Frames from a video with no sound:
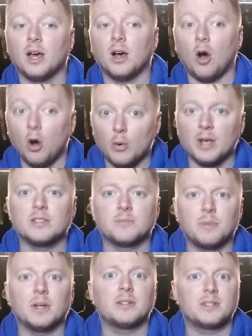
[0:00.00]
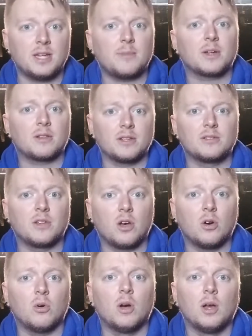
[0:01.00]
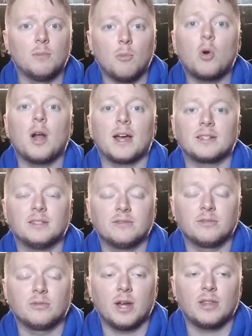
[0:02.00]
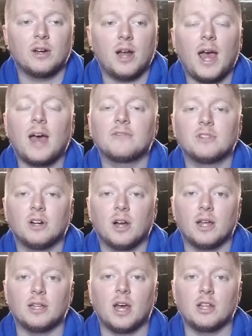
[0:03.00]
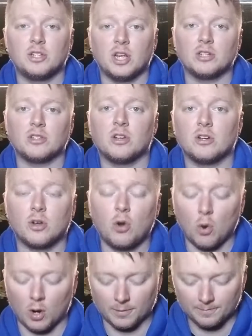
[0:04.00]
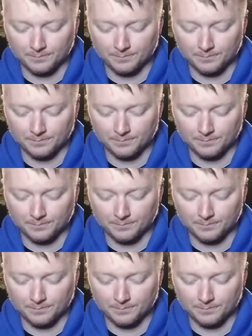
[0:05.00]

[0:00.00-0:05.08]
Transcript: always, but typically so more active, rather, after I change their decor.